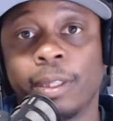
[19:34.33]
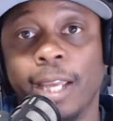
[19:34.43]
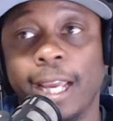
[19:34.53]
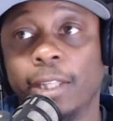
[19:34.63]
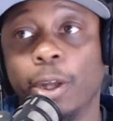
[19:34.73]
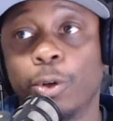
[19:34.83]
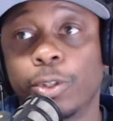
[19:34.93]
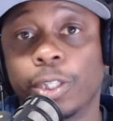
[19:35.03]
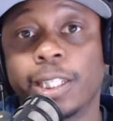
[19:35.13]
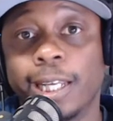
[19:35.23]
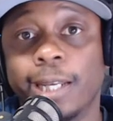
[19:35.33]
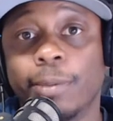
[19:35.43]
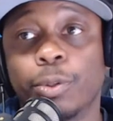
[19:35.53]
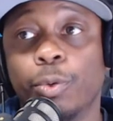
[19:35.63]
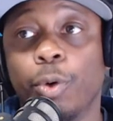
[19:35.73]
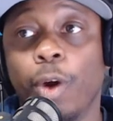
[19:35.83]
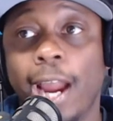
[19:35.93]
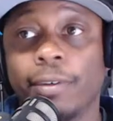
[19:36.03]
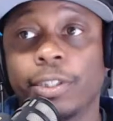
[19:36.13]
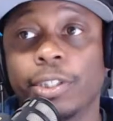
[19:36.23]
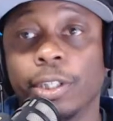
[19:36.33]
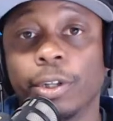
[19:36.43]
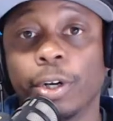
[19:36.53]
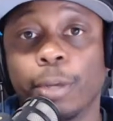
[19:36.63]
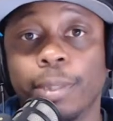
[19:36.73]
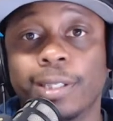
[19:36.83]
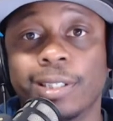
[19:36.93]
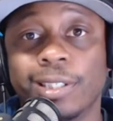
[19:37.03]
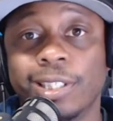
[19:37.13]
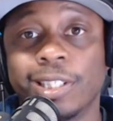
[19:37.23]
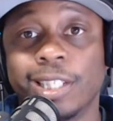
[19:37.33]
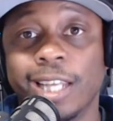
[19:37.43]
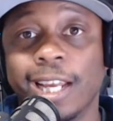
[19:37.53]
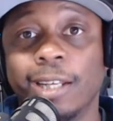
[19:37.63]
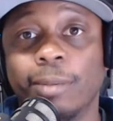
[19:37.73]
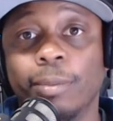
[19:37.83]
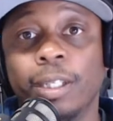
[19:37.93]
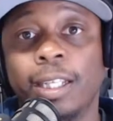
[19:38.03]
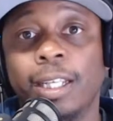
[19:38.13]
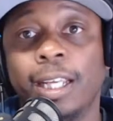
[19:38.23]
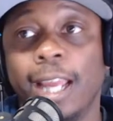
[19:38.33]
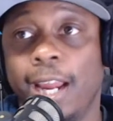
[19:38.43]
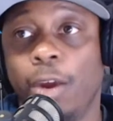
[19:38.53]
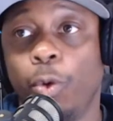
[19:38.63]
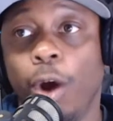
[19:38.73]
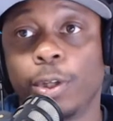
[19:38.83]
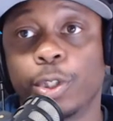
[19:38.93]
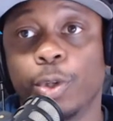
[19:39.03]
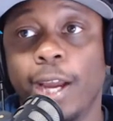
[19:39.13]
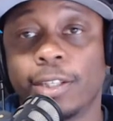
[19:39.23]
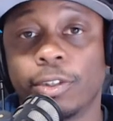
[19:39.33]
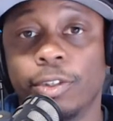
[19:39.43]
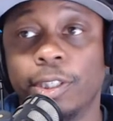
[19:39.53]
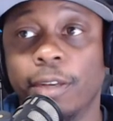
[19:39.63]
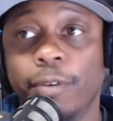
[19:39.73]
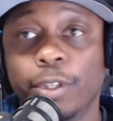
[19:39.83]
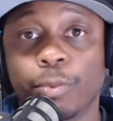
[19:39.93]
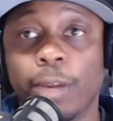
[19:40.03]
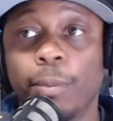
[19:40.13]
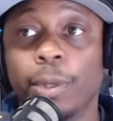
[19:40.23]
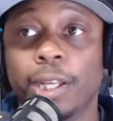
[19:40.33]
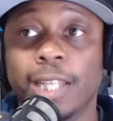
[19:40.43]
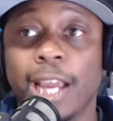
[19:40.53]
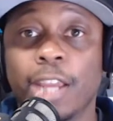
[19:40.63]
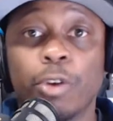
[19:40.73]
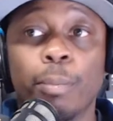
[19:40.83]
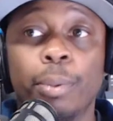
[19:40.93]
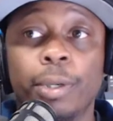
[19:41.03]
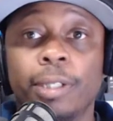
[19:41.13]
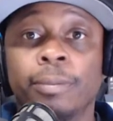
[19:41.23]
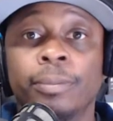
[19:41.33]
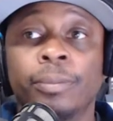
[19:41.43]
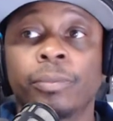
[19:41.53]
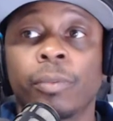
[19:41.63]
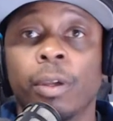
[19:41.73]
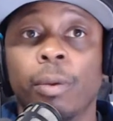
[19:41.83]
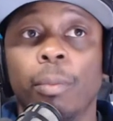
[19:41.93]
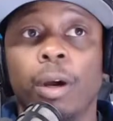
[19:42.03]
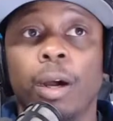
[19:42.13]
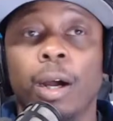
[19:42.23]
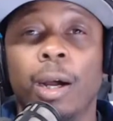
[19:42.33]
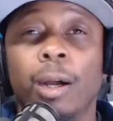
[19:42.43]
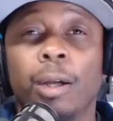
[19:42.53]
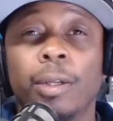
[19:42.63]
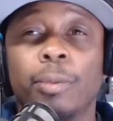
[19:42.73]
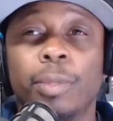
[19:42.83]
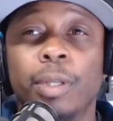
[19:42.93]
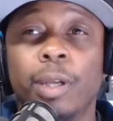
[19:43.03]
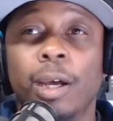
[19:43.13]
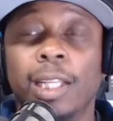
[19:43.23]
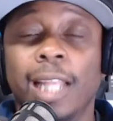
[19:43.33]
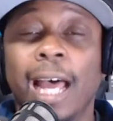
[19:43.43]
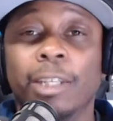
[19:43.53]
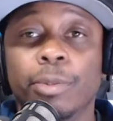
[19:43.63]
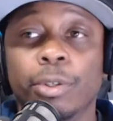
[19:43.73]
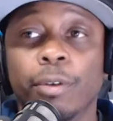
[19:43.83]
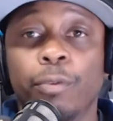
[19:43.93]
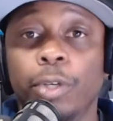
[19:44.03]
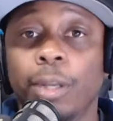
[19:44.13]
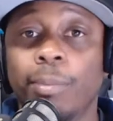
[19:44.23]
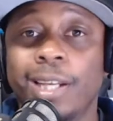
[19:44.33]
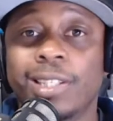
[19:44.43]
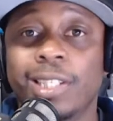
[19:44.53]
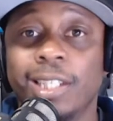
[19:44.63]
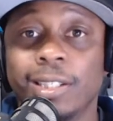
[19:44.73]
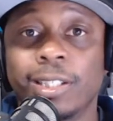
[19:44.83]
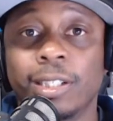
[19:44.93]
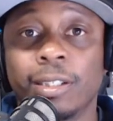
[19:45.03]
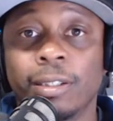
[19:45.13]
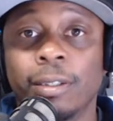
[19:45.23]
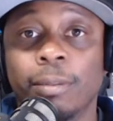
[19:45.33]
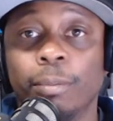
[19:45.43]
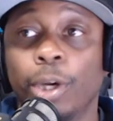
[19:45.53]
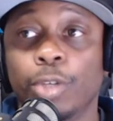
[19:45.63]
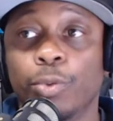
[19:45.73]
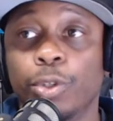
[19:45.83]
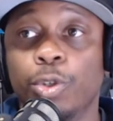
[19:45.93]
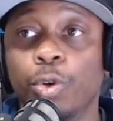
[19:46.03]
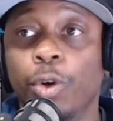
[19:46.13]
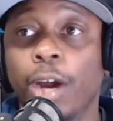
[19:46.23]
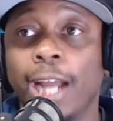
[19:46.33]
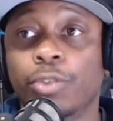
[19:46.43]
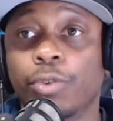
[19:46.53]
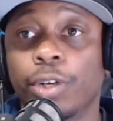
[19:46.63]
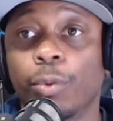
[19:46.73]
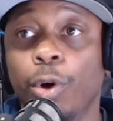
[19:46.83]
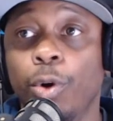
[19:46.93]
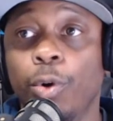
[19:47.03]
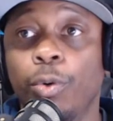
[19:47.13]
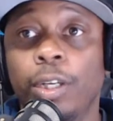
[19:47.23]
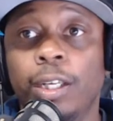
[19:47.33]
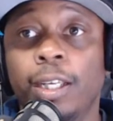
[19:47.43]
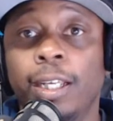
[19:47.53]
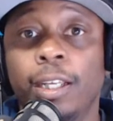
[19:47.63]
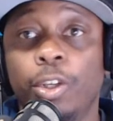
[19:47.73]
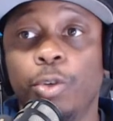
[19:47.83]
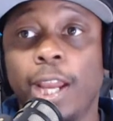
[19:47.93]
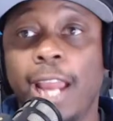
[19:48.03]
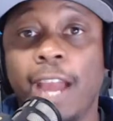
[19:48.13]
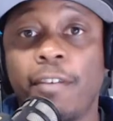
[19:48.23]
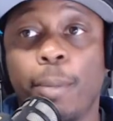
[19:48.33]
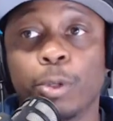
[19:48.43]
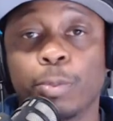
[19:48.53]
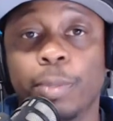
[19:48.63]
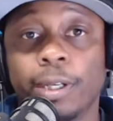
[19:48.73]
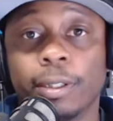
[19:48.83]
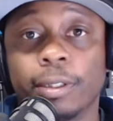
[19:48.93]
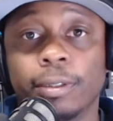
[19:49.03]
And those are the teams who are averaging the 30-plus assists a game and who also has a good defensive rating, because now you can put lineups on the floor that make sense. Because when you're doing high screen and roll, you can't have a post player.